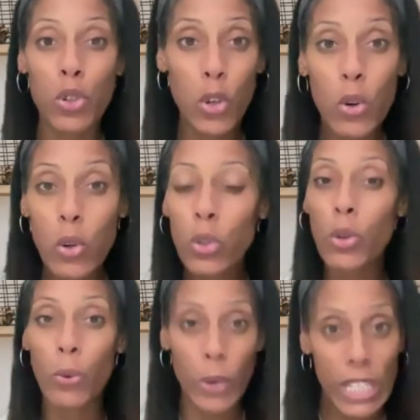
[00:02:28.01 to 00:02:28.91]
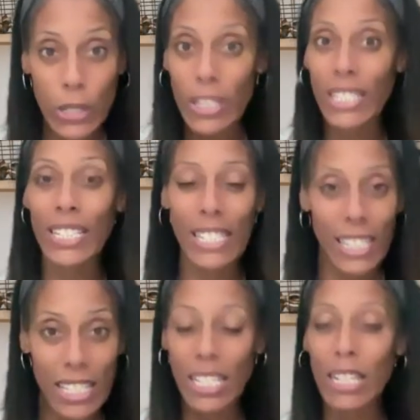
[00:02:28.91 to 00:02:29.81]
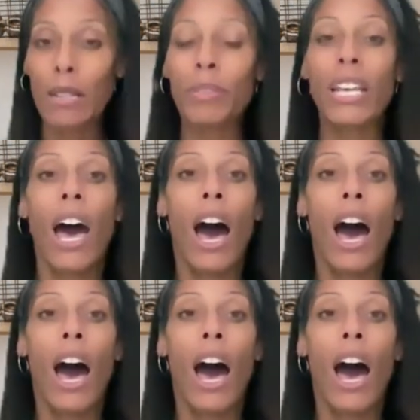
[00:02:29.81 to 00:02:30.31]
tools, resources, systems,